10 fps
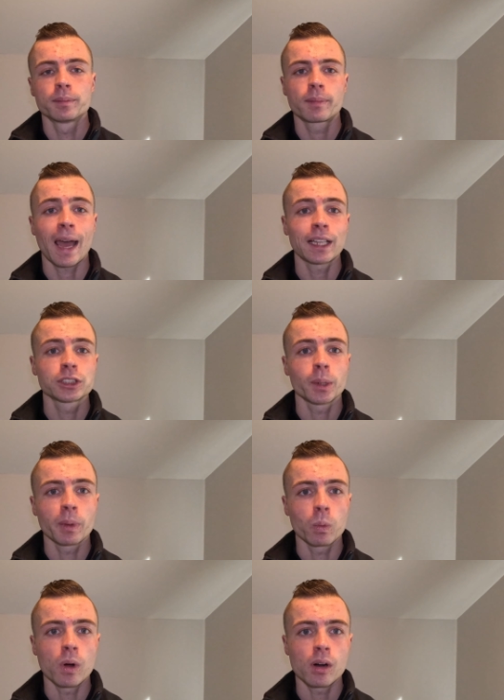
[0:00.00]
patch up
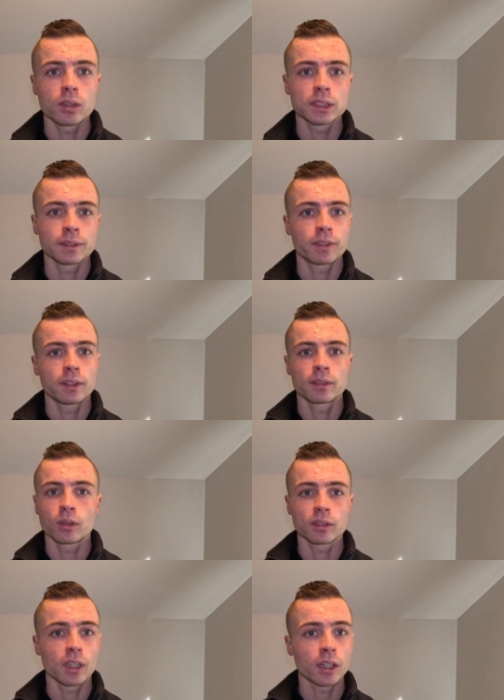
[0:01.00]
the walls.
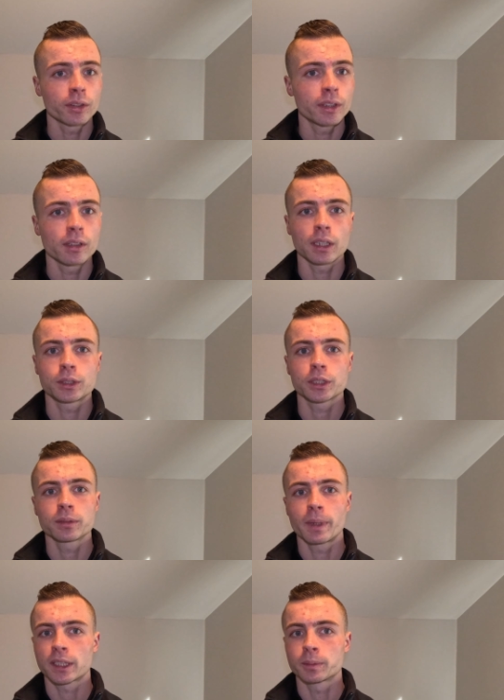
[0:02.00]
Luckily the
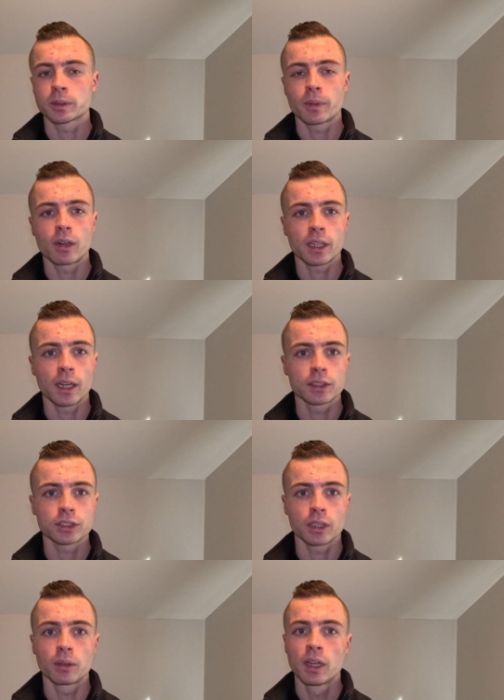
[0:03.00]
electrician makes some small cuts,
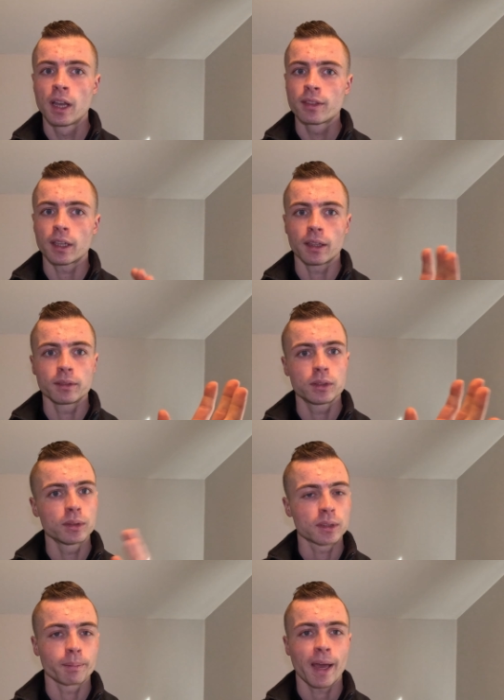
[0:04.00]
so they do
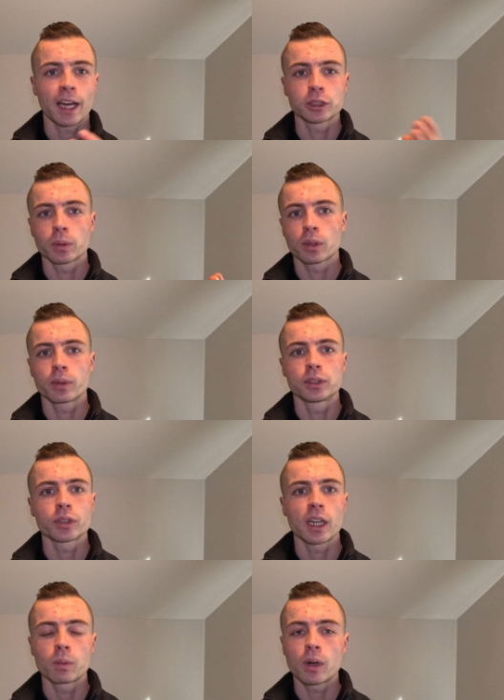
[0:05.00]
some patchwork with the
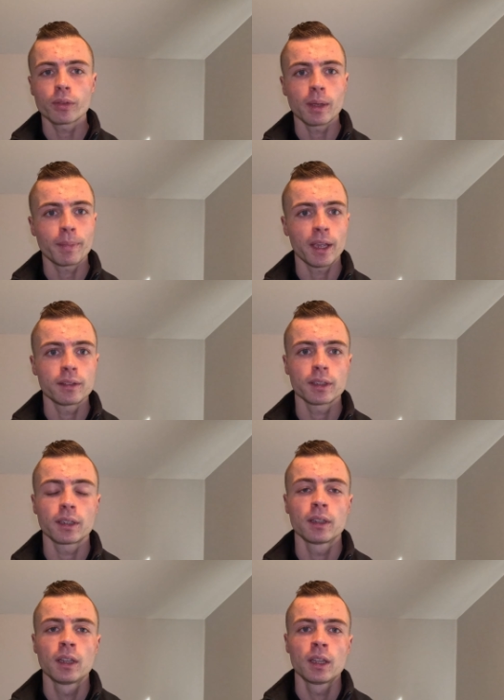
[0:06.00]
drywall, they paint
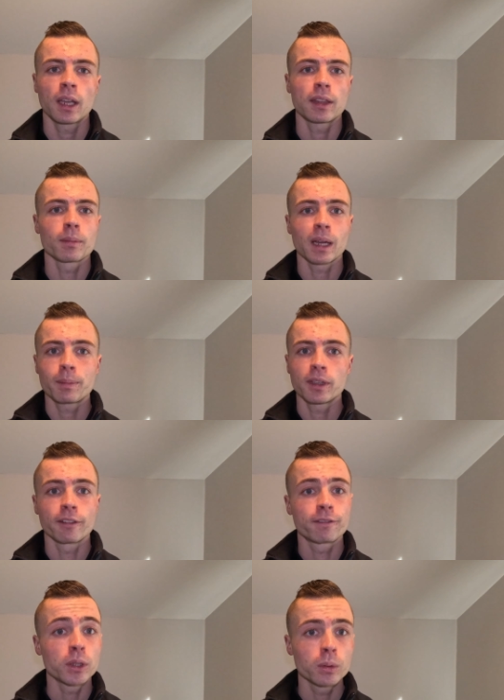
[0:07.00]
it, and there might be a
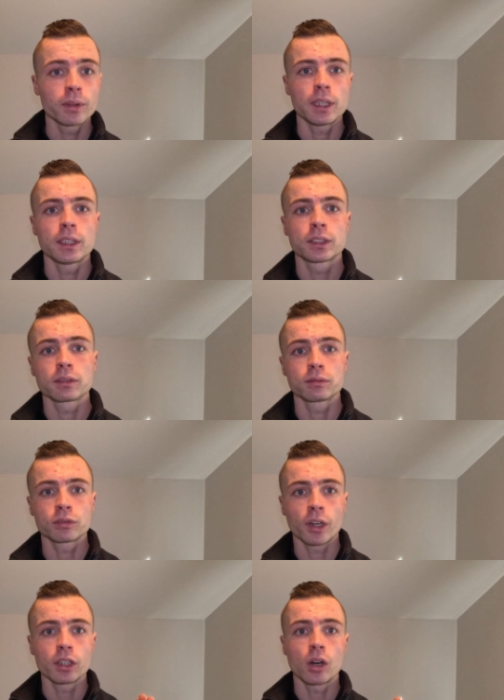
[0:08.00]
few of these
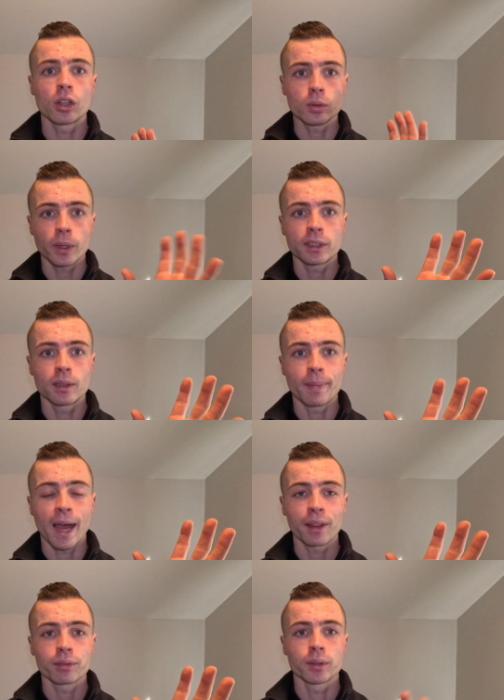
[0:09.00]
running all the way to the
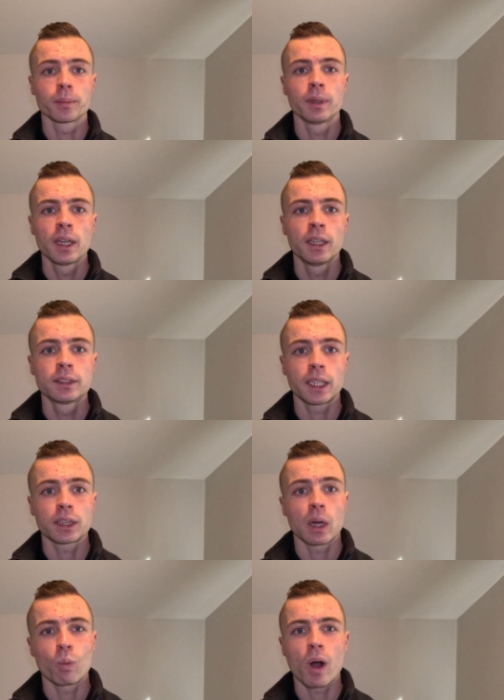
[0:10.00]
bathroom to get
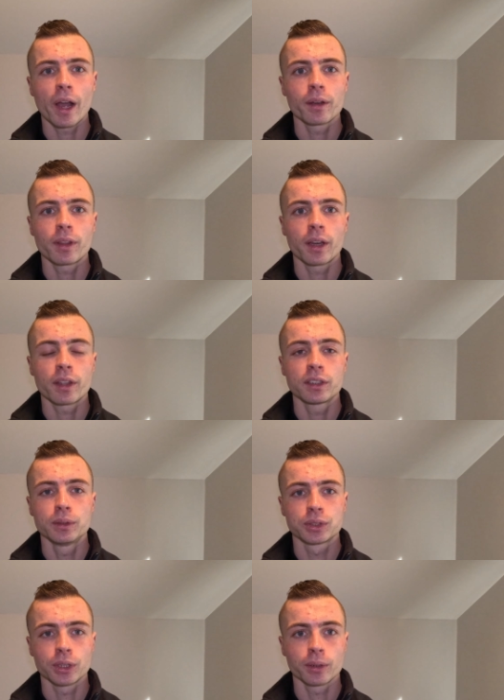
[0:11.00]
that wire there, that new
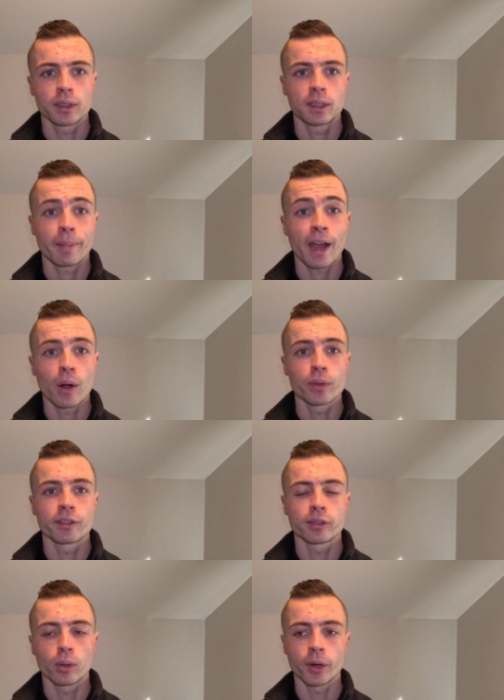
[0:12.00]
circuit to power the
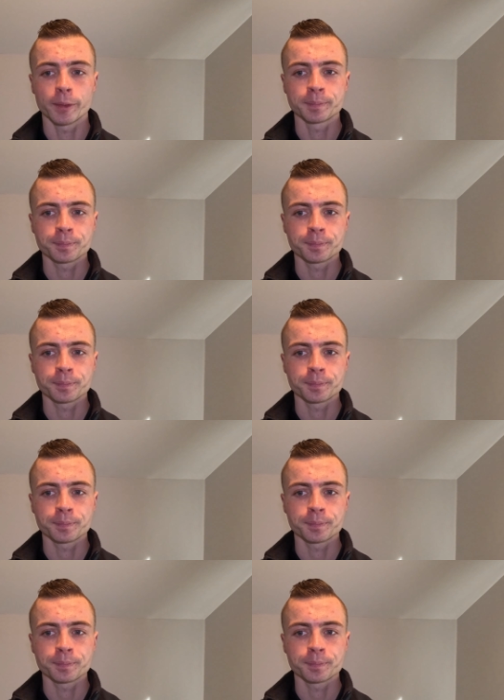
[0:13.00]
floor.